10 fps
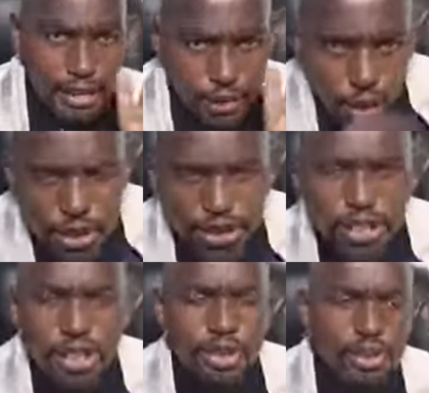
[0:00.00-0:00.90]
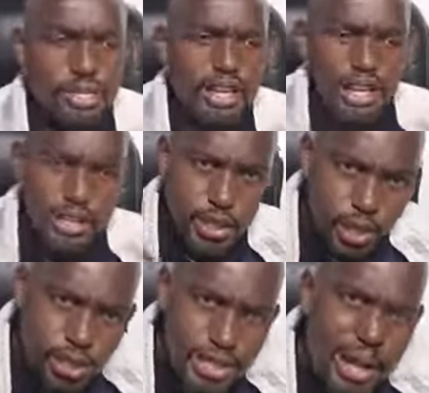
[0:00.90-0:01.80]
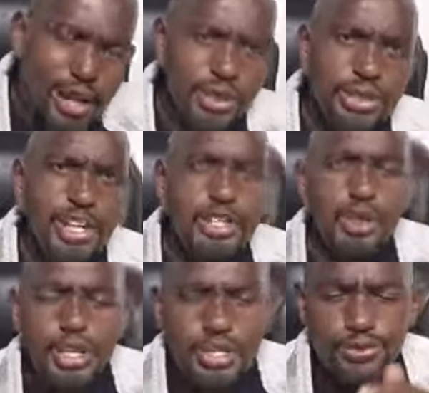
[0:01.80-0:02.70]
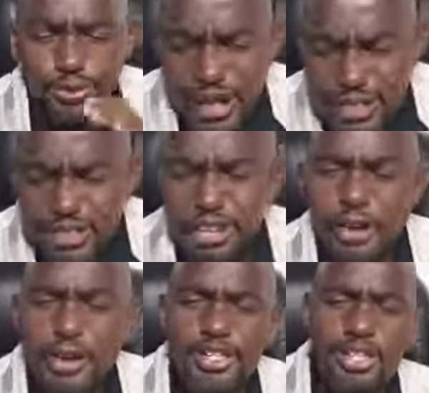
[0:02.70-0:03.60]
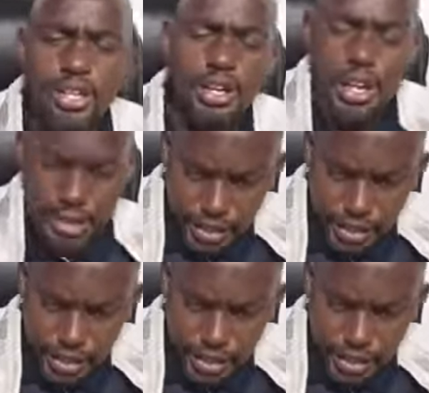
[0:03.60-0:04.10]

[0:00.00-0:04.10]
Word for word: It continues. It goes down to his first generation.